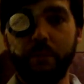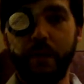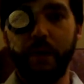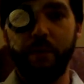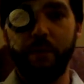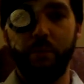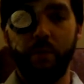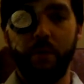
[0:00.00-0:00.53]

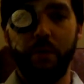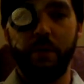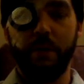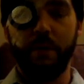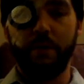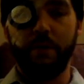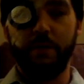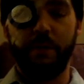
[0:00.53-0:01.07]
And then,
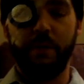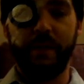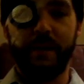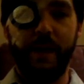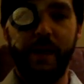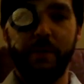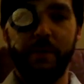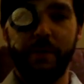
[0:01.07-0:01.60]
so they
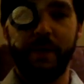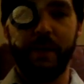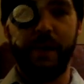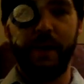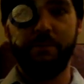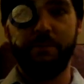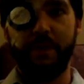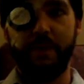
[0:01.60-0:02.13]
came in, they
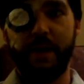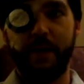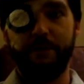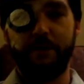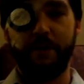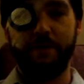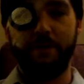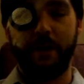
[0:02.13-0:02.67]
gave me the
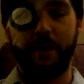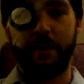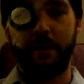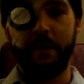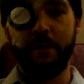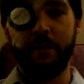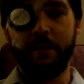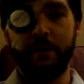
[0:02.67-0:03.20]
IV finally,